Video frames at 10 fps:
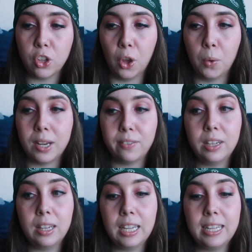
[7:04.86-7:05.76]
So I
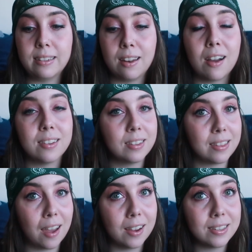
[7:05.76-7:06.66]
definitely did not see
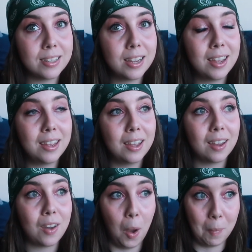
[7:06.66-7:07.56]
that
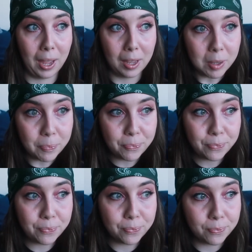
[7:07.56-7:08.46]
coming,
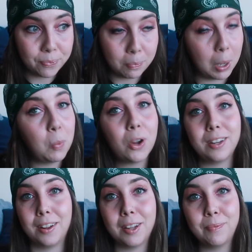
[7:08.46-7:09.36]
but I'm
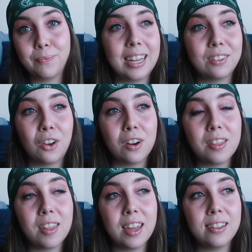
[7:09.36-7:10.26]
working on it. It's a
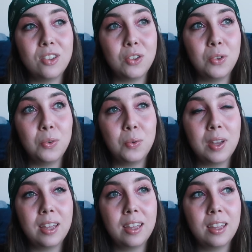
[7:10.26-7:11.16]
hard thing to
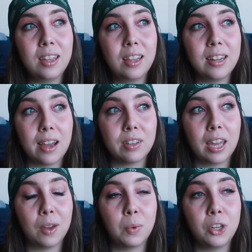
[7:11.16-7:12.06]

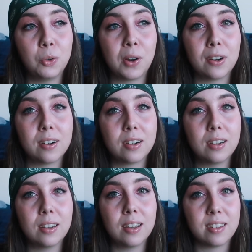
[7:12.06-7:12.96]
navigate when you are
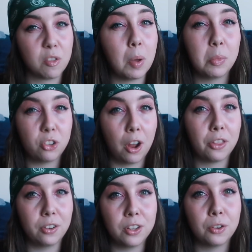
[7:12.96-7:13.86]
a self-published
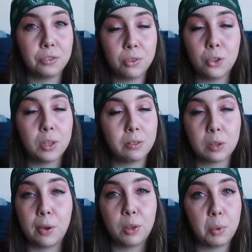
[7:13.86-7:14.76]
author and you're solely
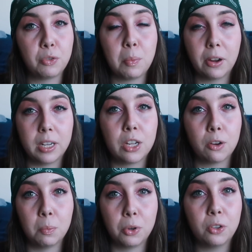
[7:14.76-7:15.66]
responsible for marketing your
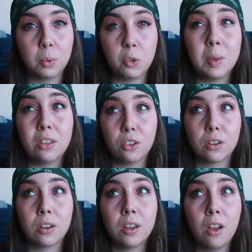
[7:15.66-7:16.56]
own books, which means
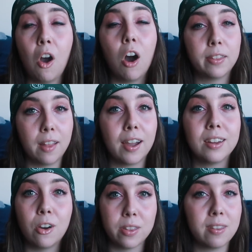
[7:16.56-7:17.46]
you're
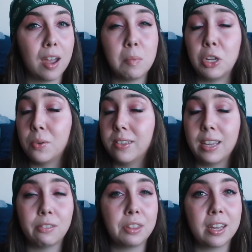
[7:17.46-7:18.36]
online all the time and you
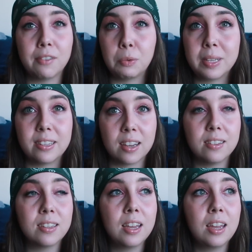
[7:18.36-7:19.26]
see everything everyone
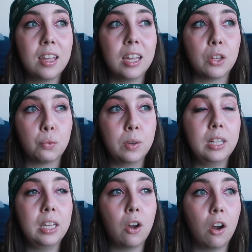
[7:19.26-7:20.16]
says. It's
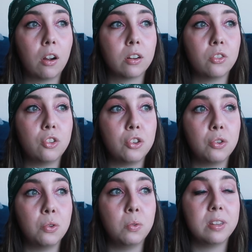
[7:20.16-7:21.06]
really hard
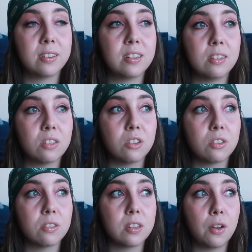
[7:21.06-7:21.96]
to distance
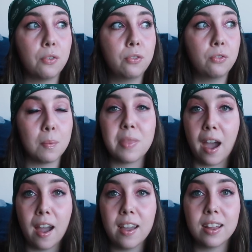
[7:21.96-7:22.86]
yourself from
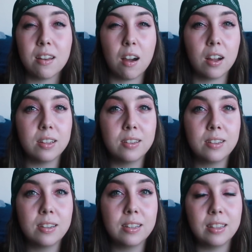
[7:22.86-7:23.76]
that and not
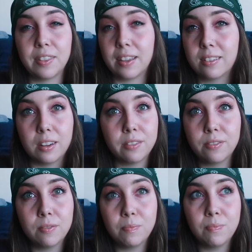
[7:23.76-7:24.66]
let that stuff
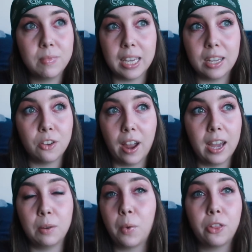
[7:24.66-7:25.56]
get in your
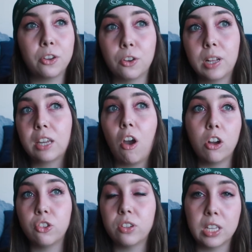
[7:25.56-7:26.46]
head, whether you're like
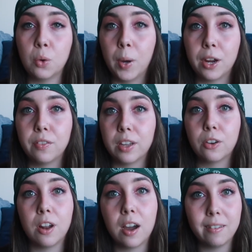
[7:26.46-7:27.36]
consciously aware of it
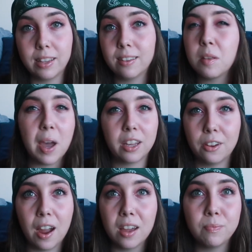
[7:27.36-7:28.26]
or not. It's in the back of
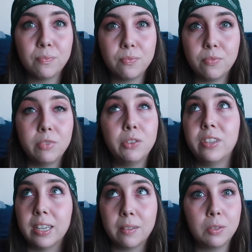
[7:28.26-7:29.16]
your head. You've
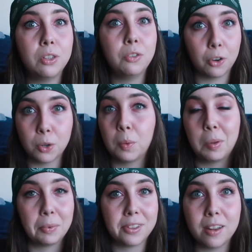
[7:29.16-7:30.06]
seen it. You've heard what
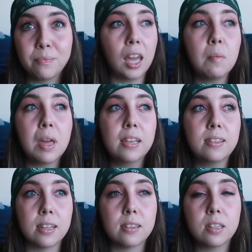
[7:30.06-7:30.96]
people said. It makes
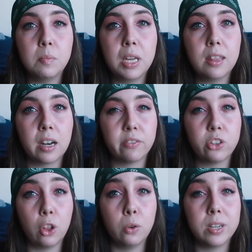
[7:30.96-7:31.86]
sense to me that I've
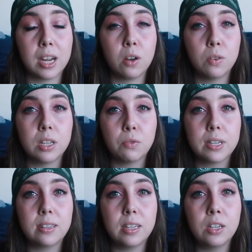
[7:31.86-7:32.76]
slowed down in
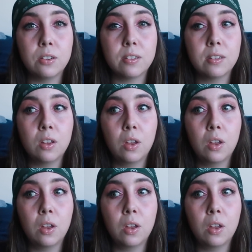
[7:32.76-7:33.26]
recent years